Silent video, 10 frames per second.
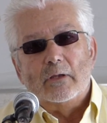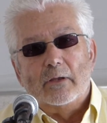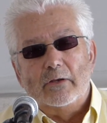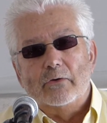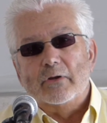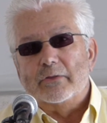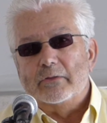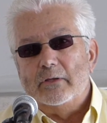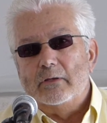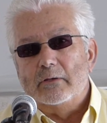hindering
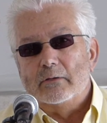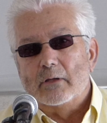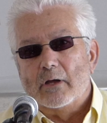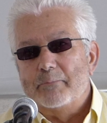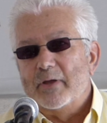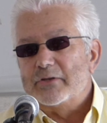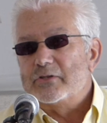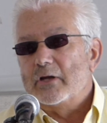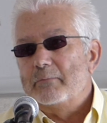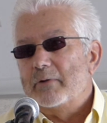the humpback
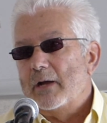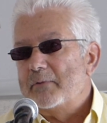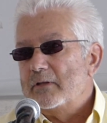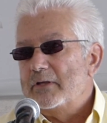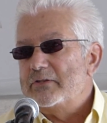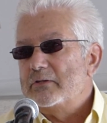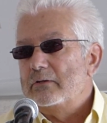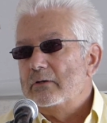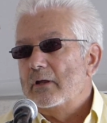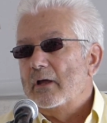chub
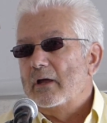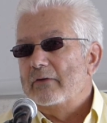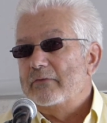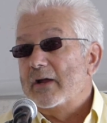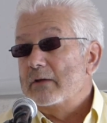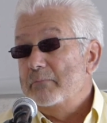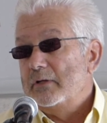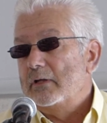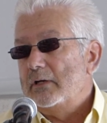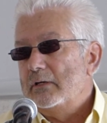population
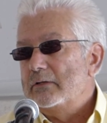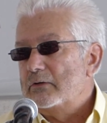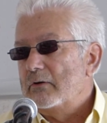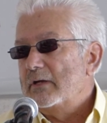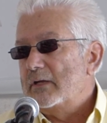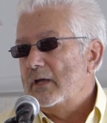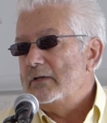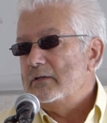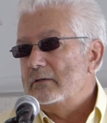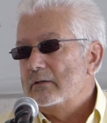viability in the Grand
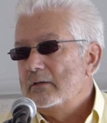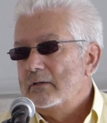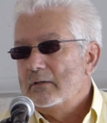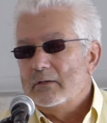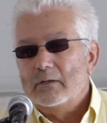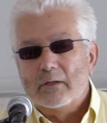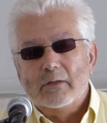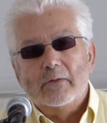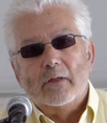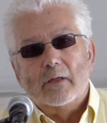Canyon.
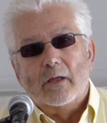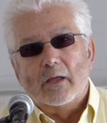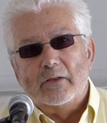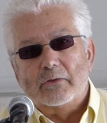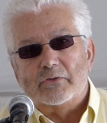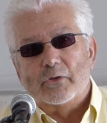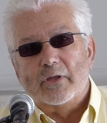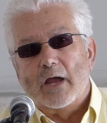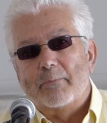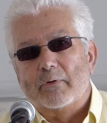And so
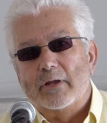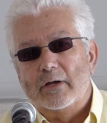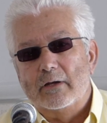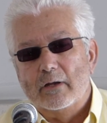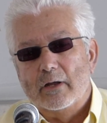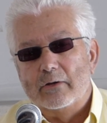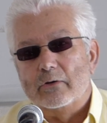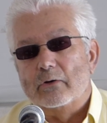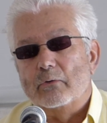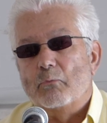they operated
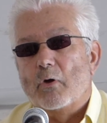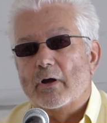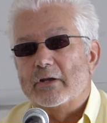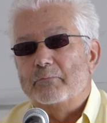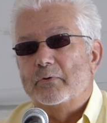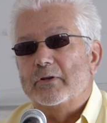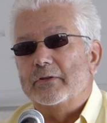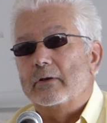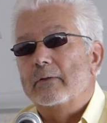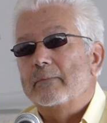under wanting to put in